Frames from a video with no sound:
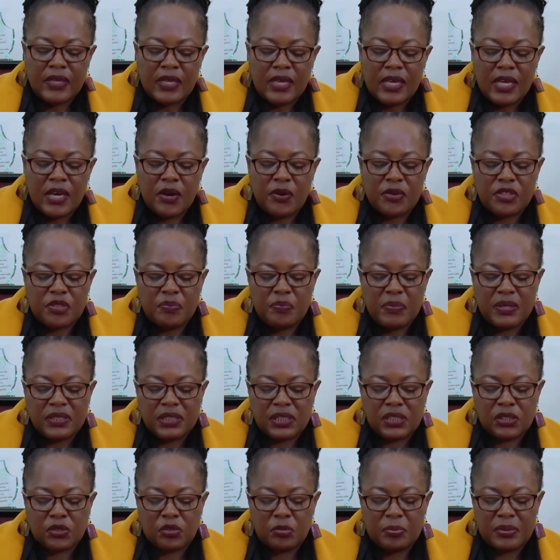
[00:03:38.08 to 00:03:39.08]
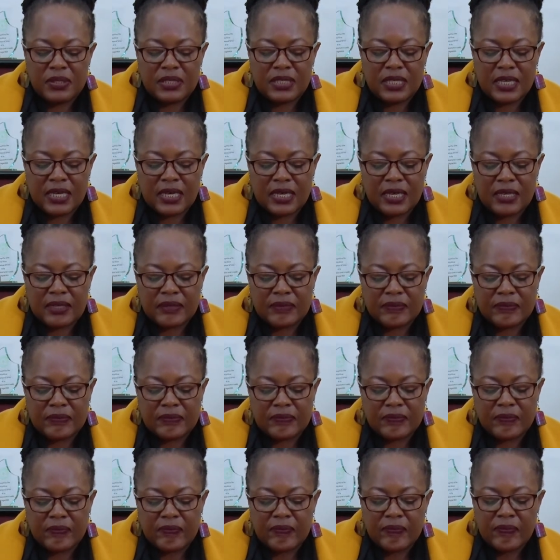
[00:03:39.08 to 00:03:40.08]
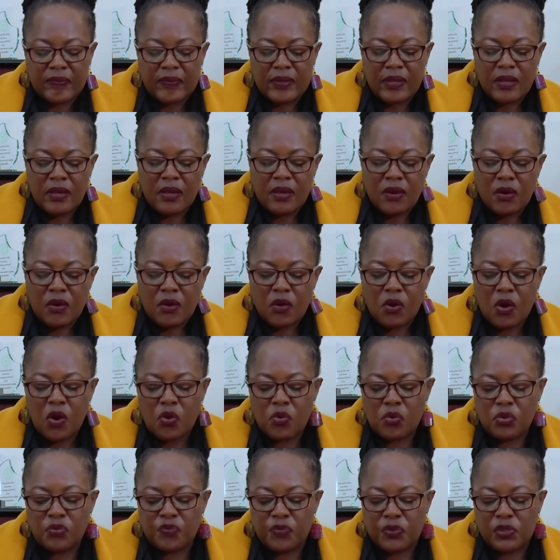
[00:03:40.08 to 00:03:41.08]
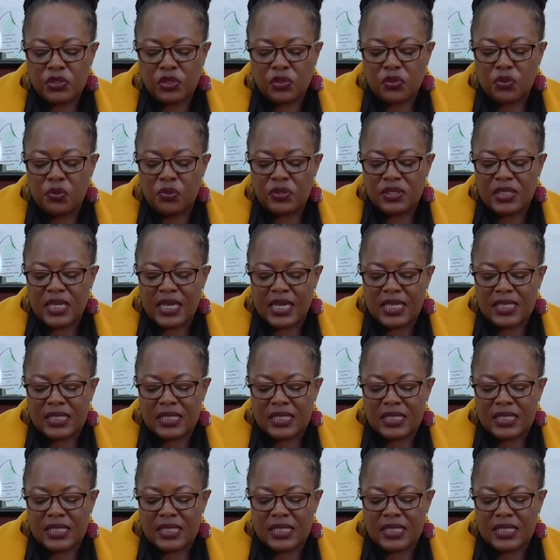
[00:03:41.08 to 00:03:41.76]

Health measures to be taken. All Woodford School Lusaka